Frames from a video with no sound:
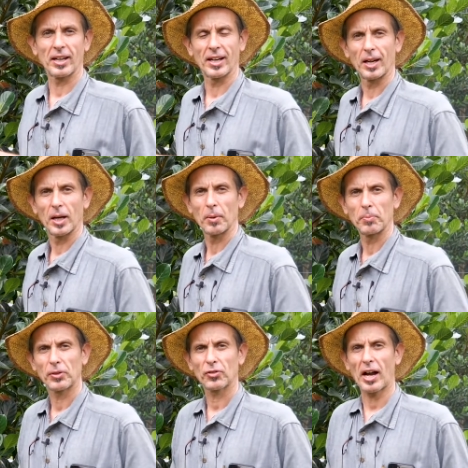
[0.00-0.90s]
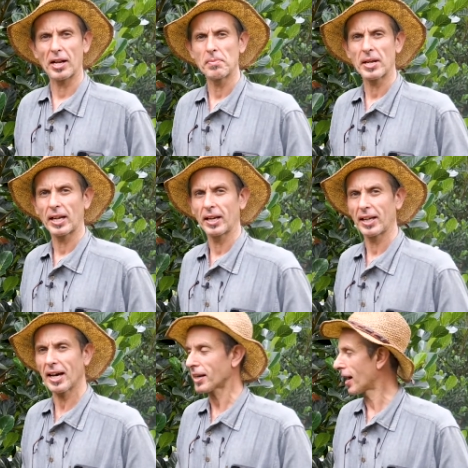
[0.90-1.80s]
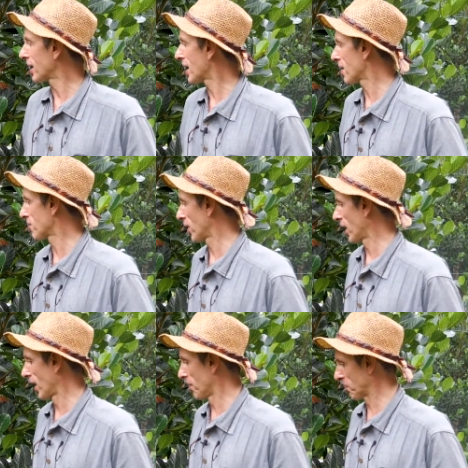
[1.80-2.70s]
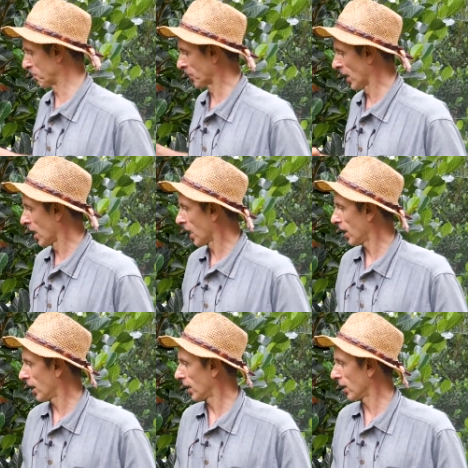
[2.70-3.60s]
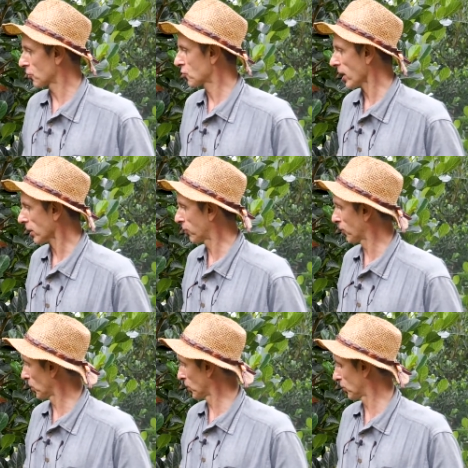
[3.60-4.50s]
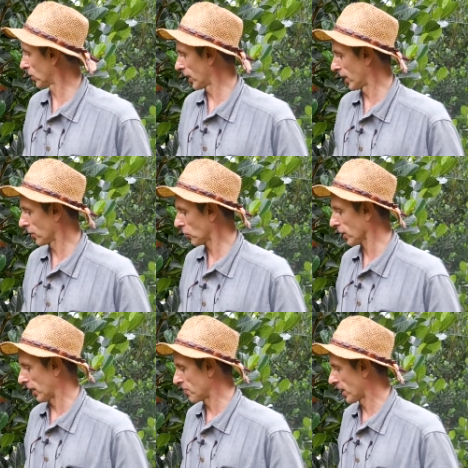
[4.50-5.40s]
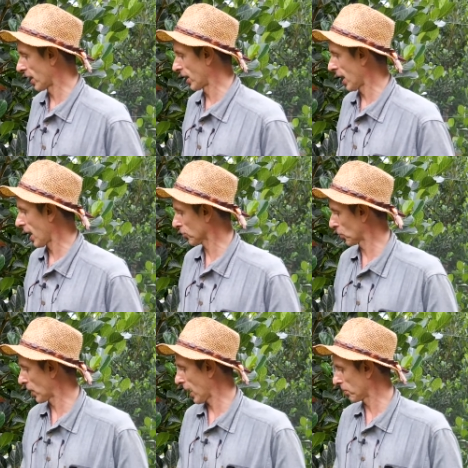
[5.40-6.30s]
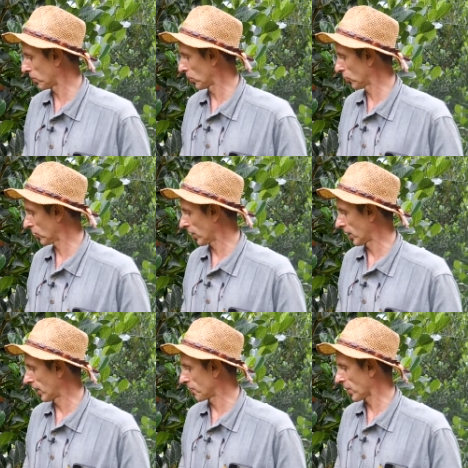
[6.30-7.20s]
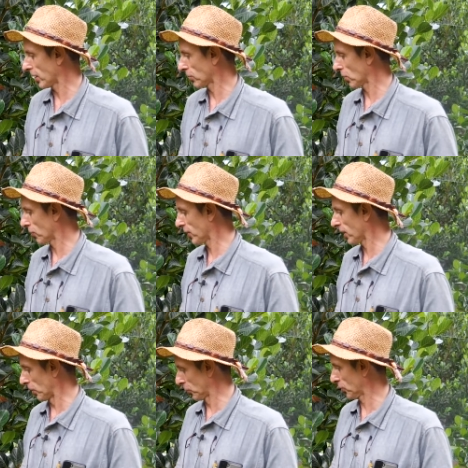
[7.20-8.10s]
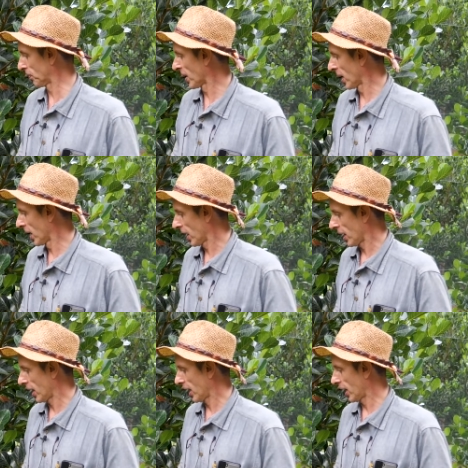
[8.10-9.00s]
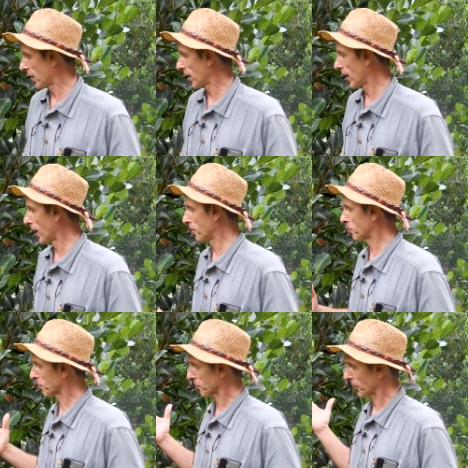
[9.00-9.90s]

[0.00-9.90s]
uh, beside me here I have um, a jackfruit uh, tree, uh, tree. Uh, Artocarpus uh, heterophyllus. And um,